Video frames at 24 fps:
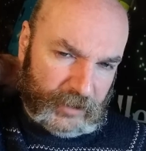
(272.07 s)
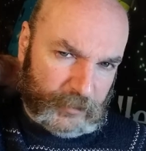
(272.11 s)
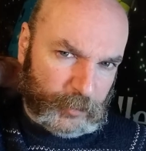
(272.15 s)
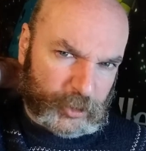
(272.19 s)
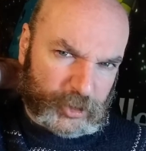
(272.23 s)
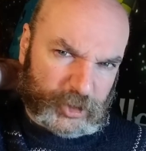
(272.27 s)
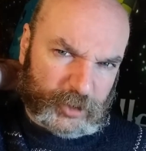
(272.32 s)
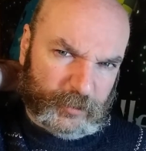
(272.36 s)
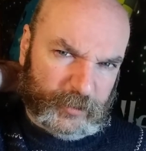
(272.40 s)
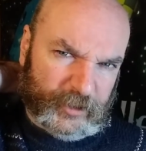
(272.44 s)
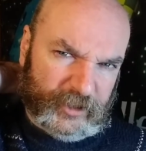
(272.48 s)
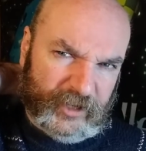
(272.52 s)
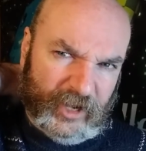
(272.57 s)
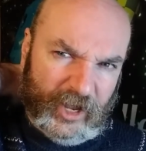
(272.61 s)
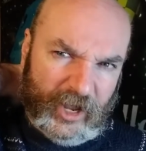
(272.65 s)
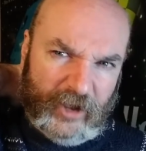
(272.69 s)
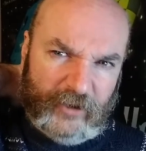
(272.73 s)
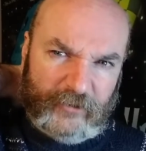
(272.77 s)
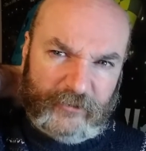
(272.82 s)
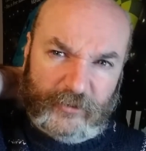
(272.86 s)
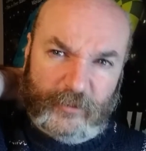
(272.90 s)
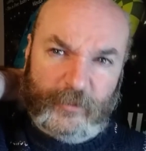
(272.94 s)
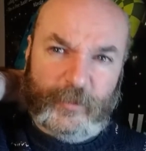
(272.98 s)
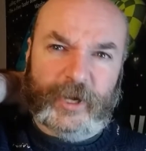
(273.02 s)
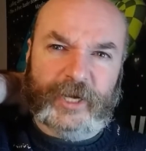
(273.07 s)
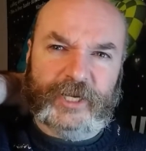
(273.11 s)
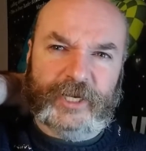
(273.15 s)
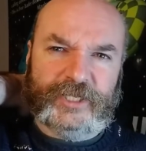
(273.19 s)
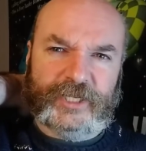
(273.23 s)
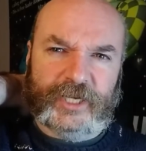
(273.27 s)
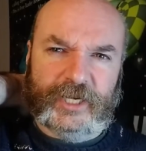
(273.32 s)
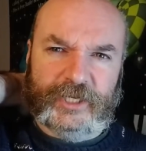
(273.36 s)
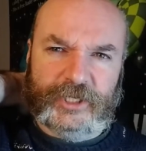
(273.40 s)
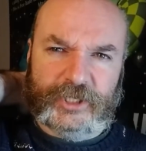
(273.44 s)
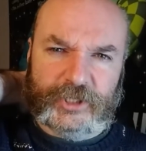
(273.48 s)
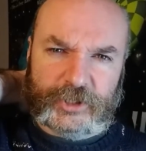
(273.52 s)
possibly, for my
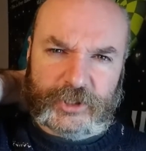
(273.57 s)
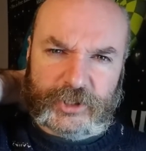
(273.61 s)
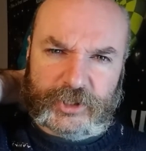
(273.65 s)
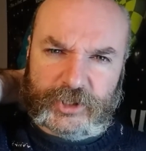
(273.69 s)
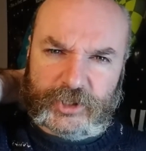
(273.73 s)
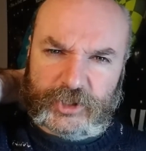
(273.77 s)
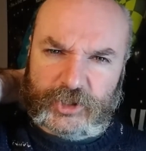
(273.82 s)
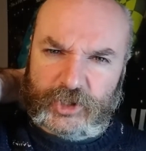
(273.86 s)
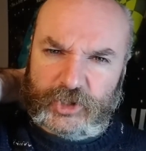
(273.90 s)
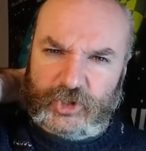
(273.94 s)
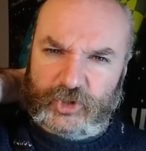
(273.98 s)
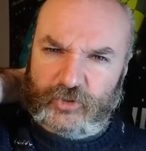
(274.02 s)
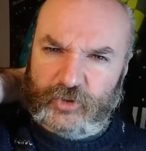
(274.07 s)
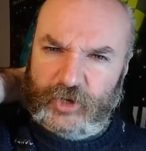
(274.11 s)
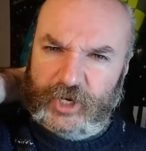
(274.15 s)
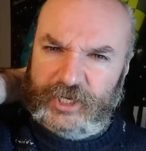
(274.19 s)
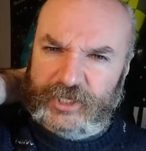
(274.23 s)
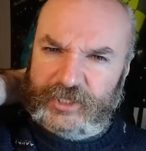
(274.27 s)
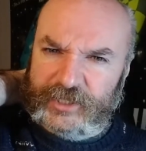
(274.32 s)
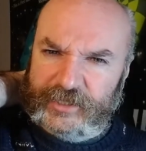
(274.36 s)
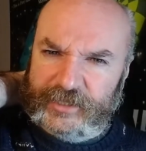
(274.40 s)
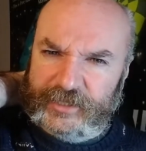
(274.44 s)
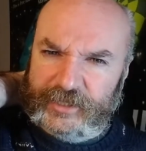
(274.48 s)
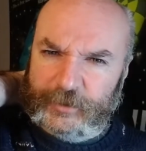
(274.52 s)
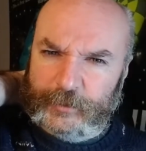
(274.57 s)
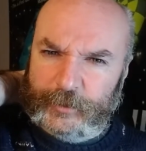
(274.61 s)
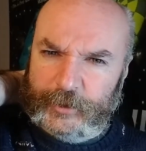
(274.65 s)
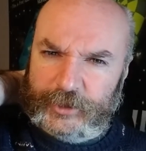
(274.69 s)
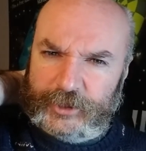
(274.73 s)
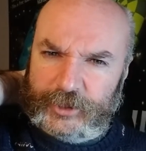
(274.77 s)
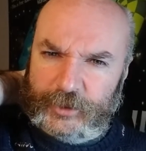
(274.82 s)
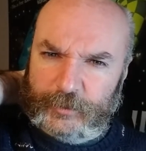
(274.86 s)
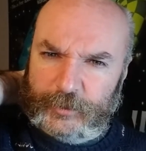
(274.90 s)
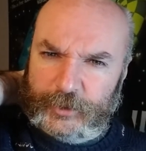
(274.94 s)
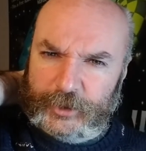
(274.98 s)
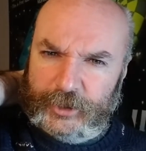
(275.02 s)
tastes, strays a little bit
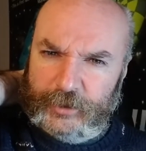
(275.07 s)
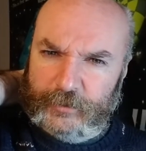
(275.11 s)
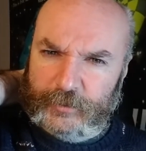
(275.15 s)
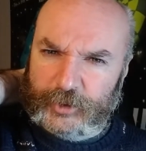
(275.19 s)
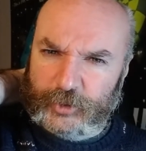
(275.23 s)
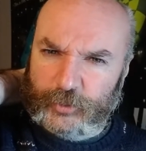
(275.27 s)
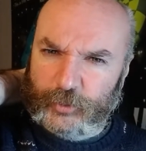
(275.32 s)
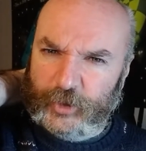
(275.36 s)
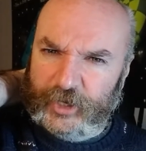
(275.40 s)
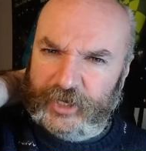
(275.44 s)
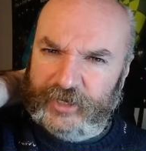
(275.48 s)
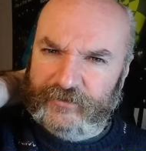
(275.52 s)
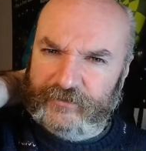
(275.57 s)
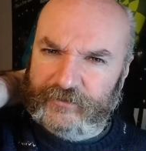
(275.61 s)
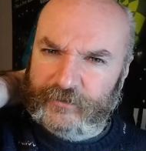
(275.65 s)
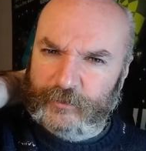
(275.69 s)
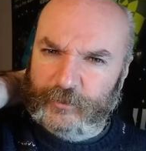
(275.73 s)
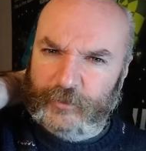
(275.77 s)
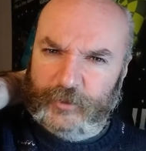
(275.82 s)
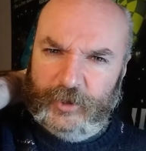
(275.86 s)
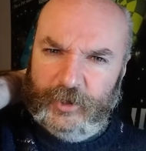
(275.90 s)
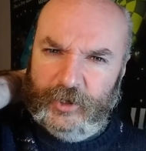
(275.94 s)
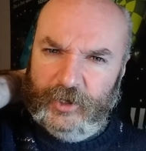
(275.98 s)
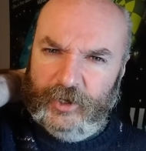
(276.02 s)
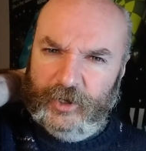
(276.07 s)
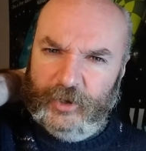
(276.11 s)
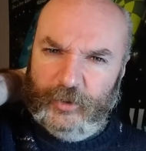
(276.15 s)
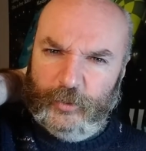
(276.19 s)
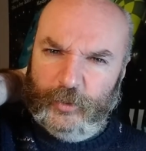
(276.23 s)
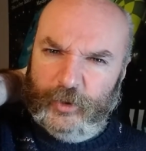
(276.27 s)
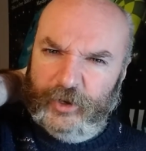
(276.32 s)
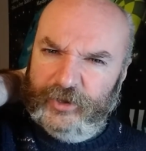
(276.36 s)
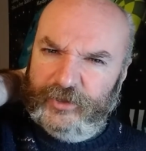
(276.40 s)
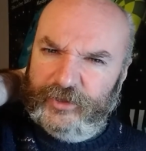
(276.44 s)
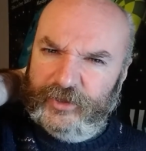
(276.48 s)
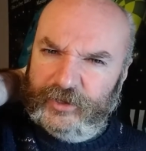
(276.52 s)
sometimes away from
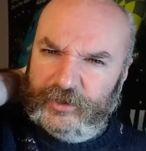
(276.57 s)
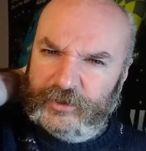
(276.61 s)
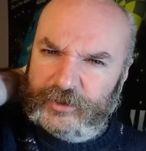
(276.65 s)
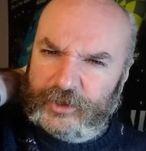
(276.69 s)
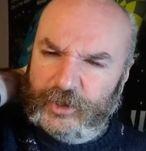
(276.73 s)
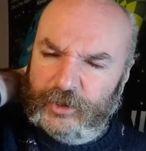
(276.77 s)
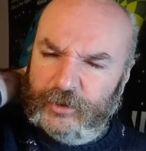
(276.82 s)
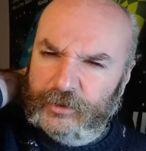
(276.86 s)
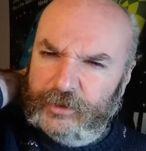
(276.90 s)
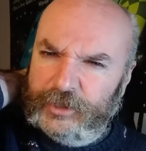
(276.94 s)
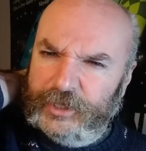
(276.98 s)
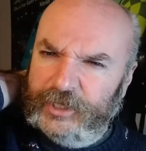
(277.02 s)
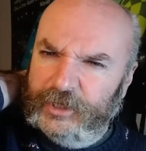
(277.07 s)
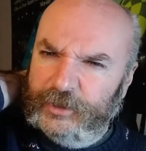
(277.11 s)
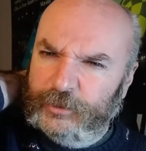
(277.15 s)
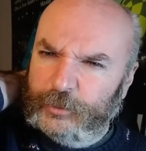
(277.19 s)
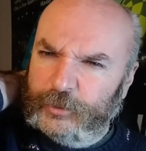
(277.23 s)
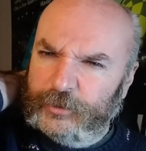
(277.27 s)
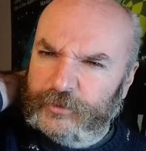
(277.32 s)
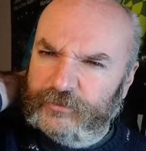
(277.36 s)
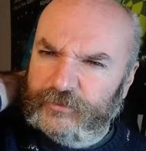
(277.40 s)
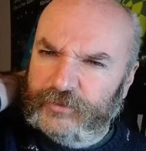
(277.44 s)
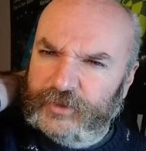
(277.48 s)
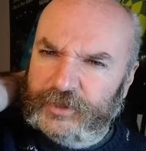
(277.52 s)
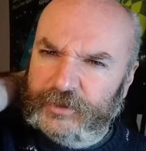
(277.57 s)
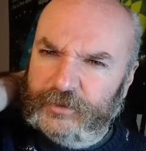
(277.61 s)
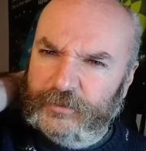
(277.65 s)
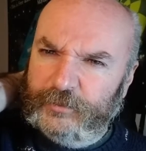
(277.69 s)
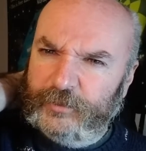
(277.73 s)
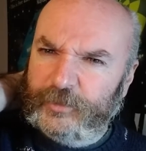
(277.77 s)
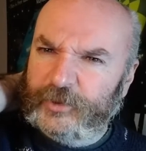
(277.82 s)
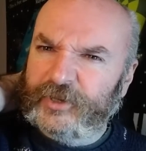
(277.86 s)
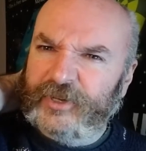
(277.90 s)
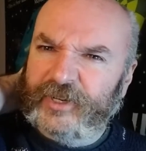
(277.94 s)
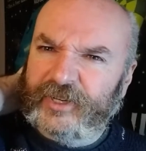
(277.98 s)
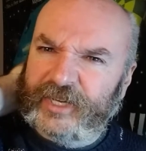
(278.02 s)
what I think Tolkien would have
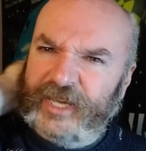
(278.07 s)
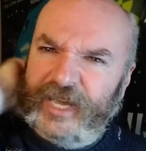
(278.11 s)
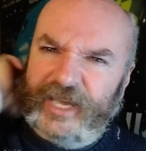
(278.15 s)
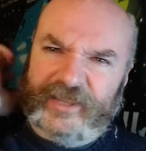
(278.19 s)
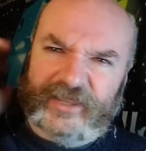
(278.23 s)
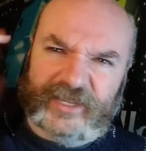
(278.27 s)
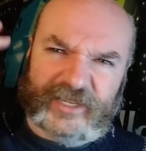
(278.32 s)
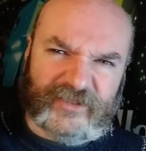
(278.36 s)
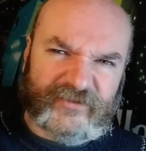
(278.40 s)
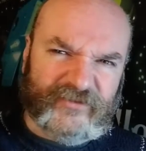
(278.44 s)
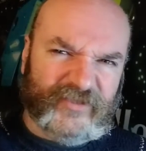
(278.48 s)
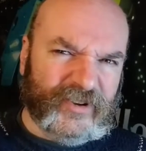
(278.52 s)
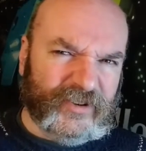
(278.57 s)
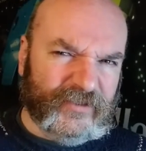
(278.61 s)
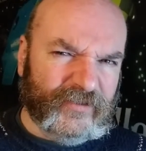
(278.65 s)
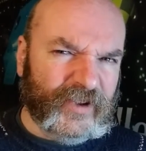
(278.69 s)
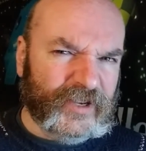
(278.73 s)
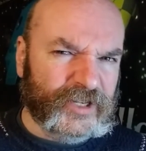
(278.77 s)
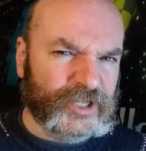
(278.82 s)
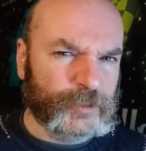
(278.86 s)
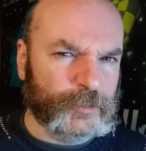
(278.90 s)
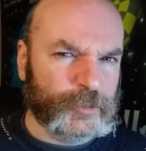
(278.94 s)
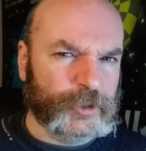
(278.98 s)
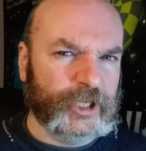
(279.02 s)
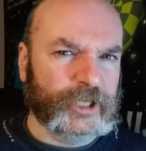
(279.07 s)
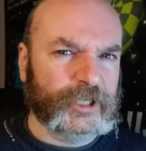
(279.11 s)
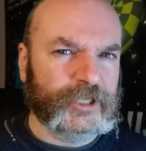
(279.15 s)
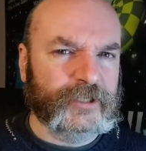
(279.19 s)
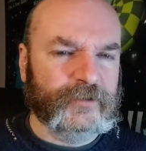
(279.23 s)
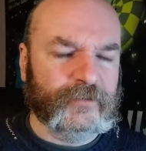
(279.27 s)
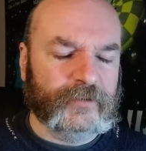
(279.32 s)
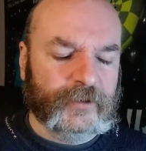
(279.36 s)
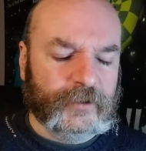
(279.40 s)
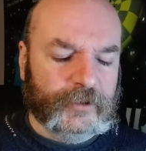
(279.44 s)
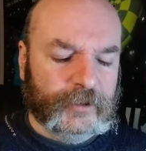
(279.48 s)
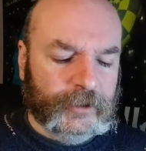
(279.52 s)
written. But again, that's very
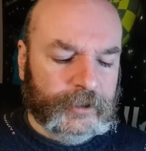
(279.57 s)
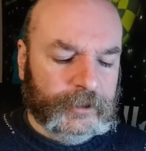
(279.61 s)
subjective.